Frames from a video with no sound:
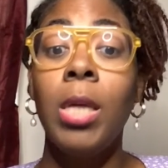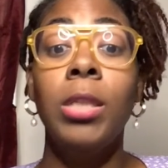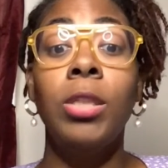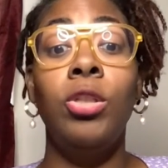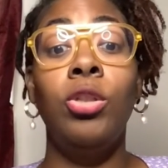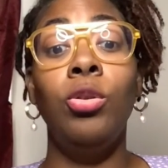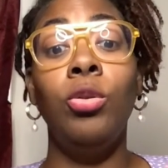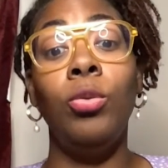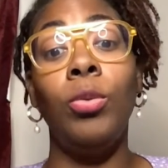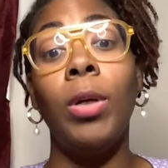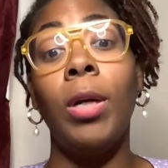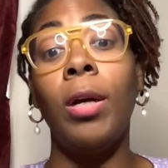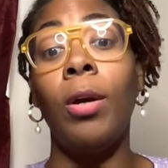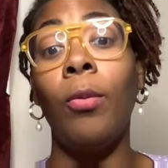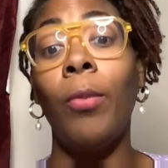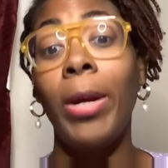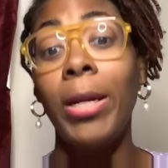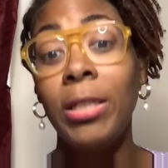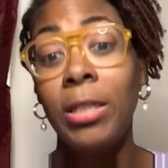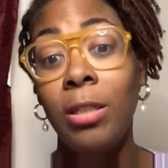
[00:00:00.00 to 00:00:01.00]
to
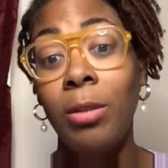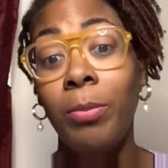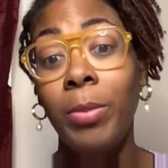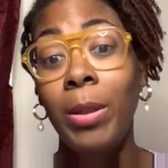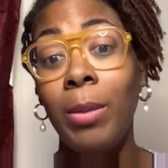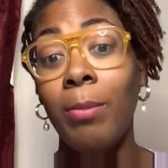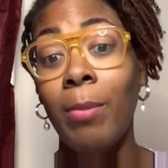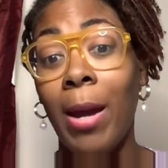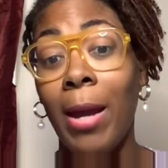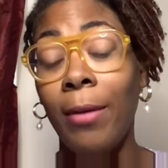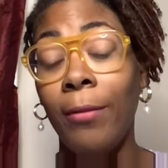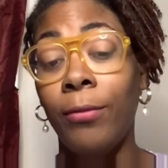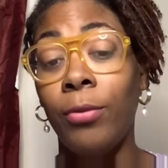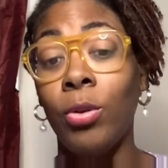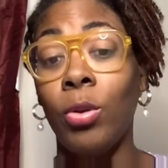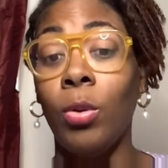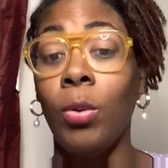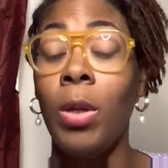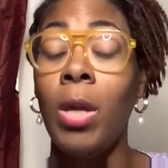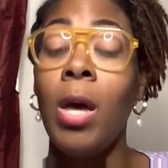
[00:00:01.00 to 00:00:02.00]
ways to be
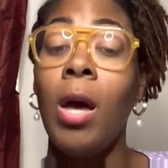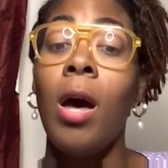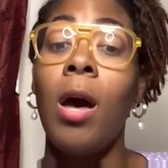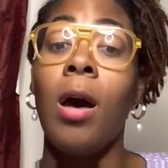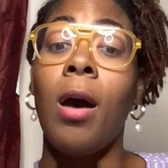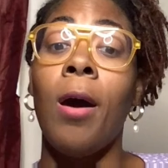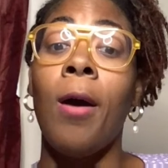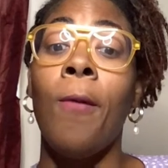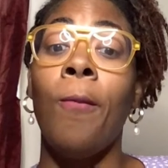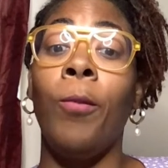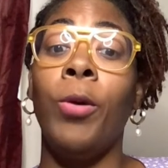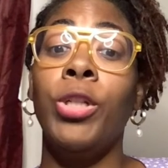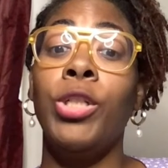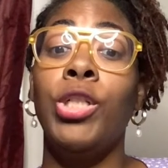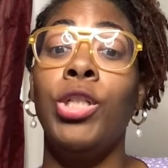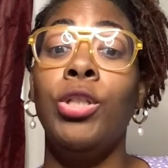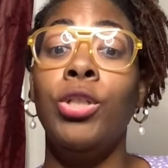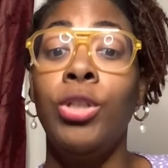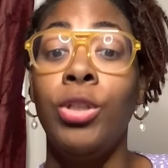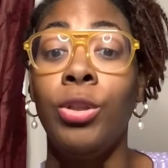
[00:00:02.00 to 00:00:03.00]
mindful, what
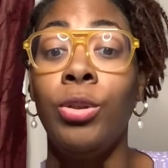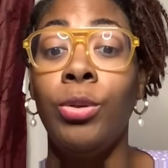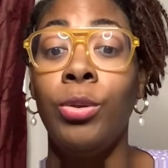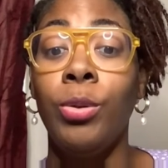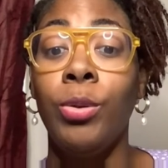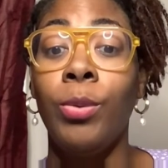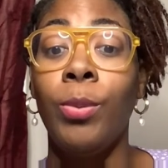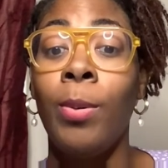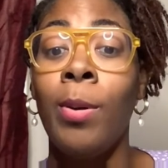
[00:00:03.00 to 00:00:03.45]
to do